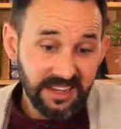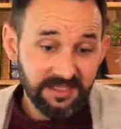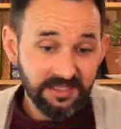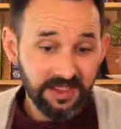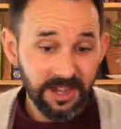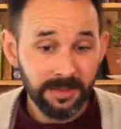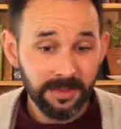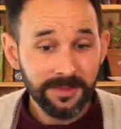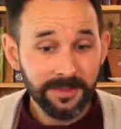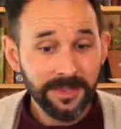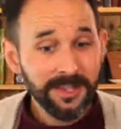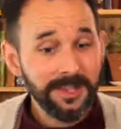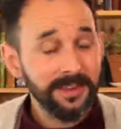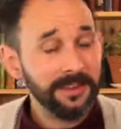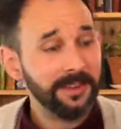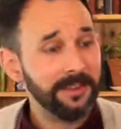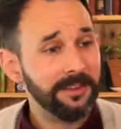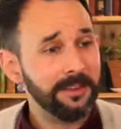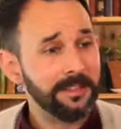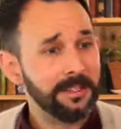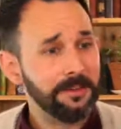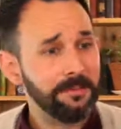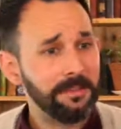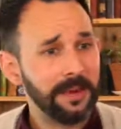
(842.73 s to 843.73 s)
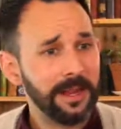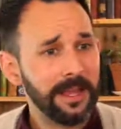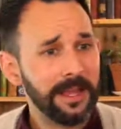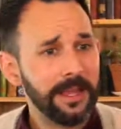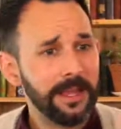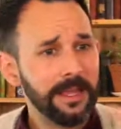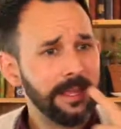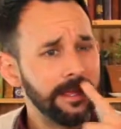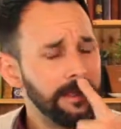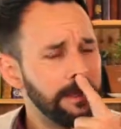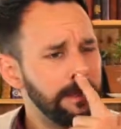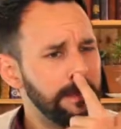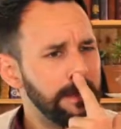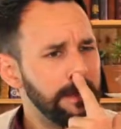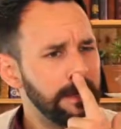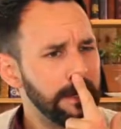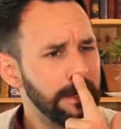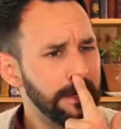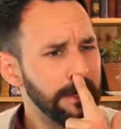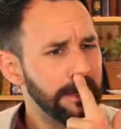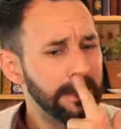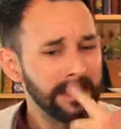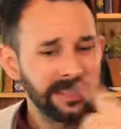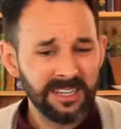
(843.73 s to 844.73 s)
up. Learned to play
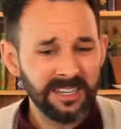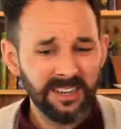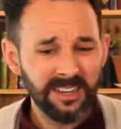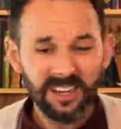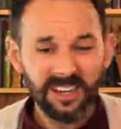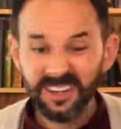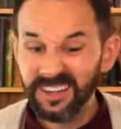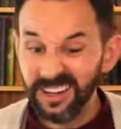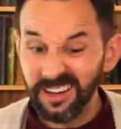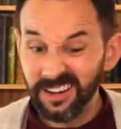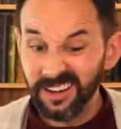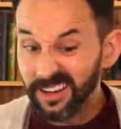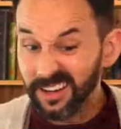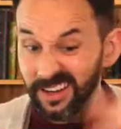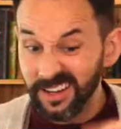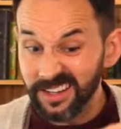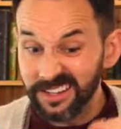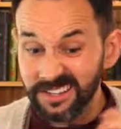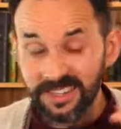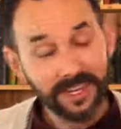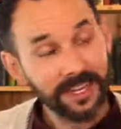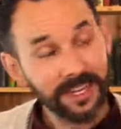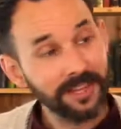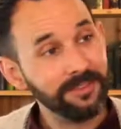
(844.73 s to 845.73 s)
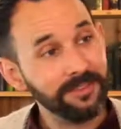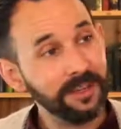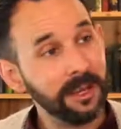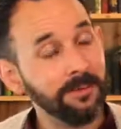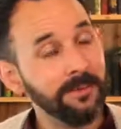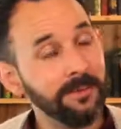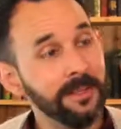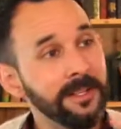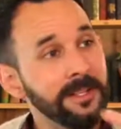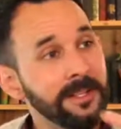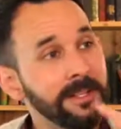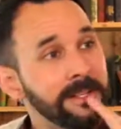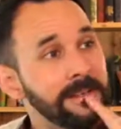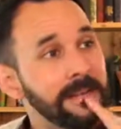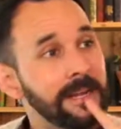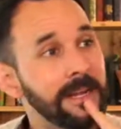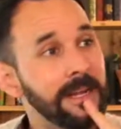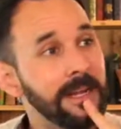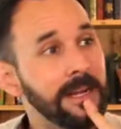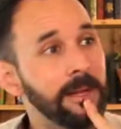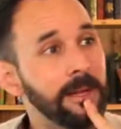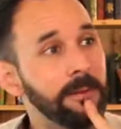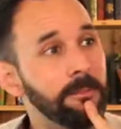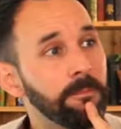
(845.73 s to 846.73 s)
the guitar, didn't like it, so gave up.
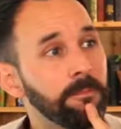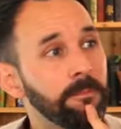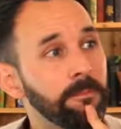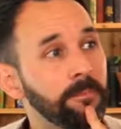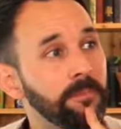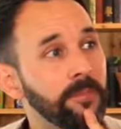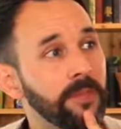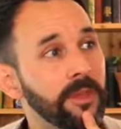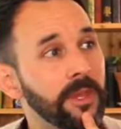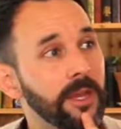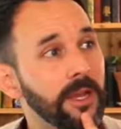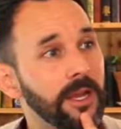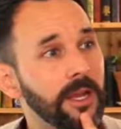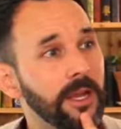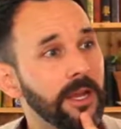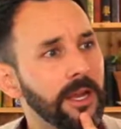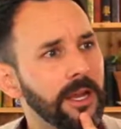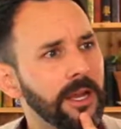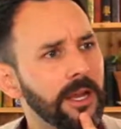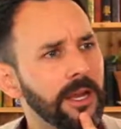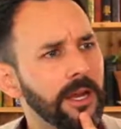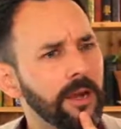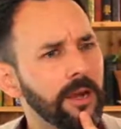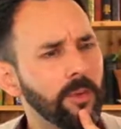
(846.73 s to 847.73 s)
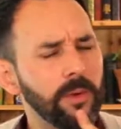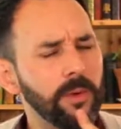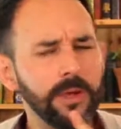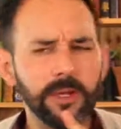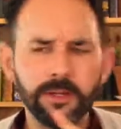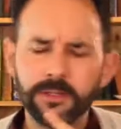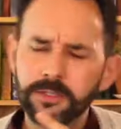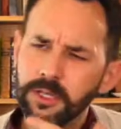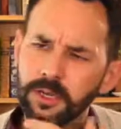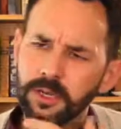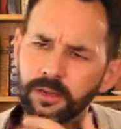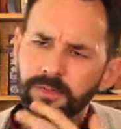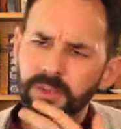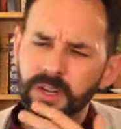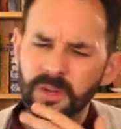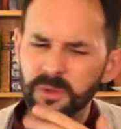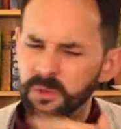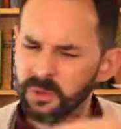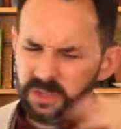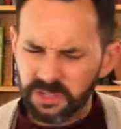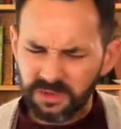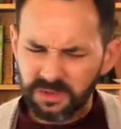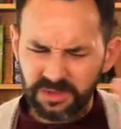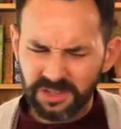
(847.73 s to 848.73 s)
What else? I've done all
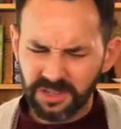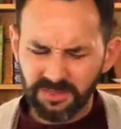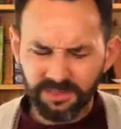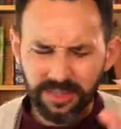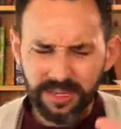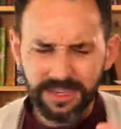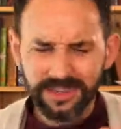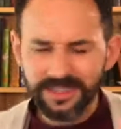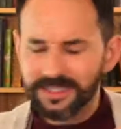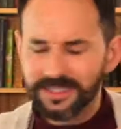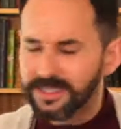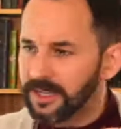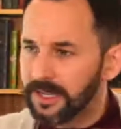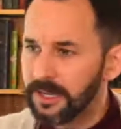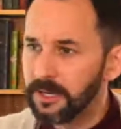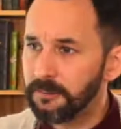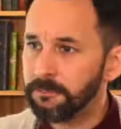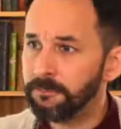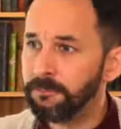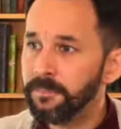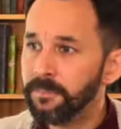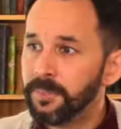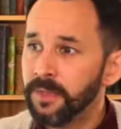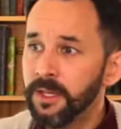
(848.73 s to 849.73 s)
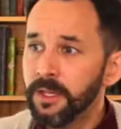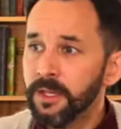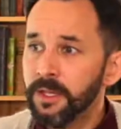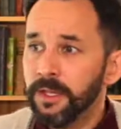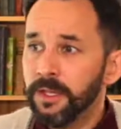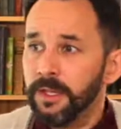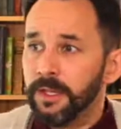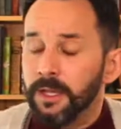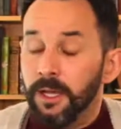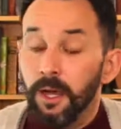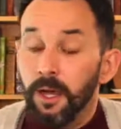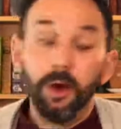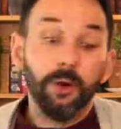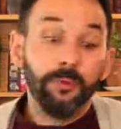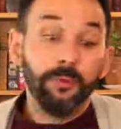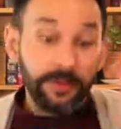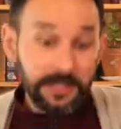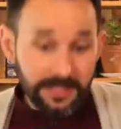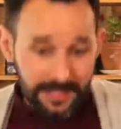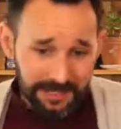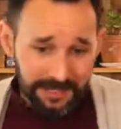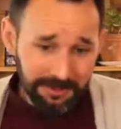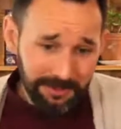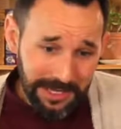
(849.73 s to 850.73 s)
sorts of things.
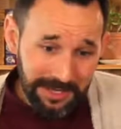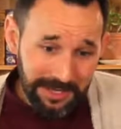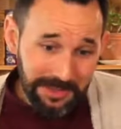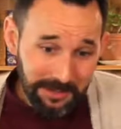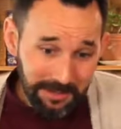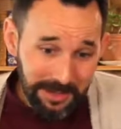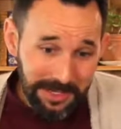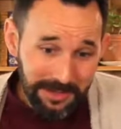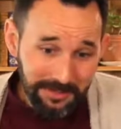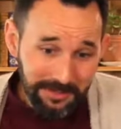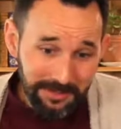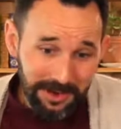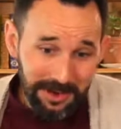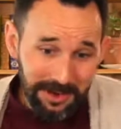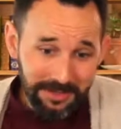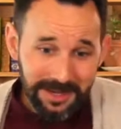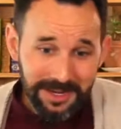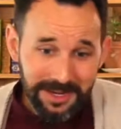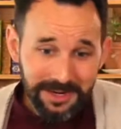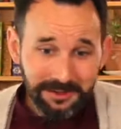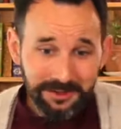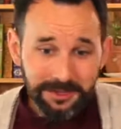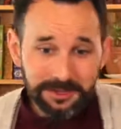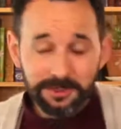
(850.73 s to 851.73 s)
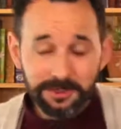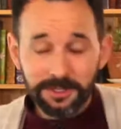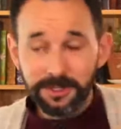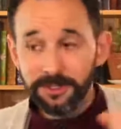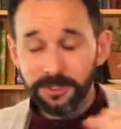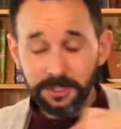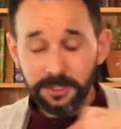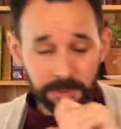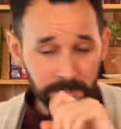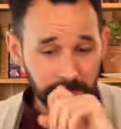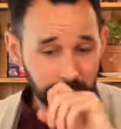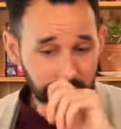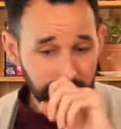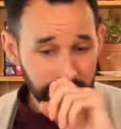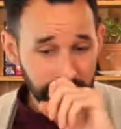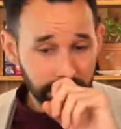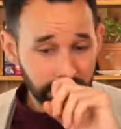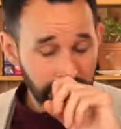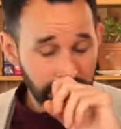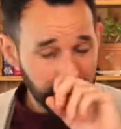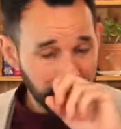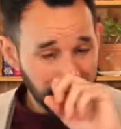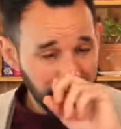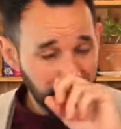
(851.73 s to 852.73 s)
Obviously, we had the bee farm here as well, the world's
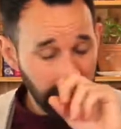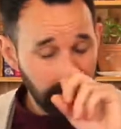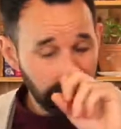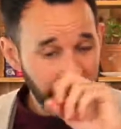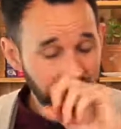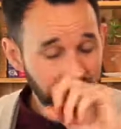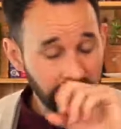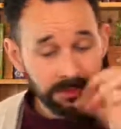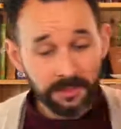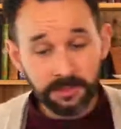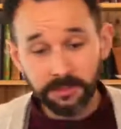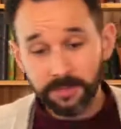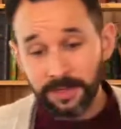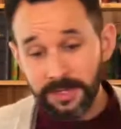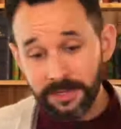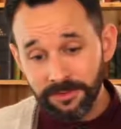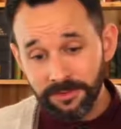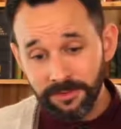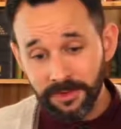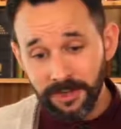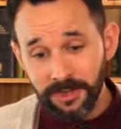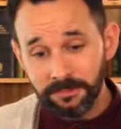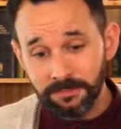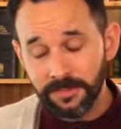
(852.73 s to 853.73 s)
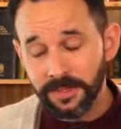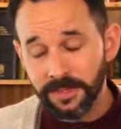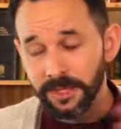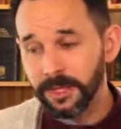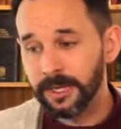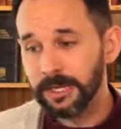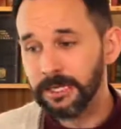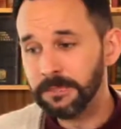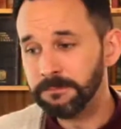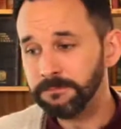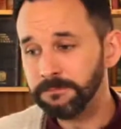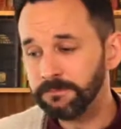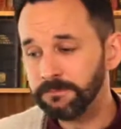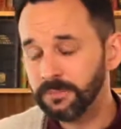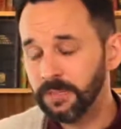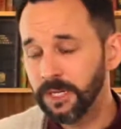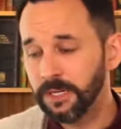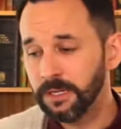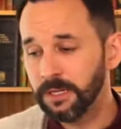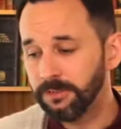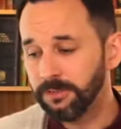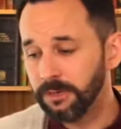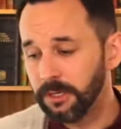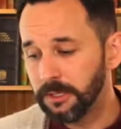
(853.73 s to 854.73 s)
first carbon neutral bee farm,
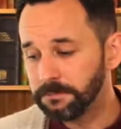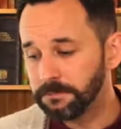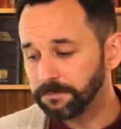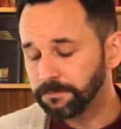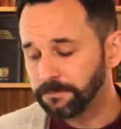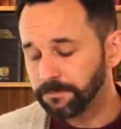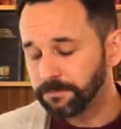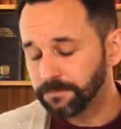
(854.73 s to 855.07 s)
honey farm.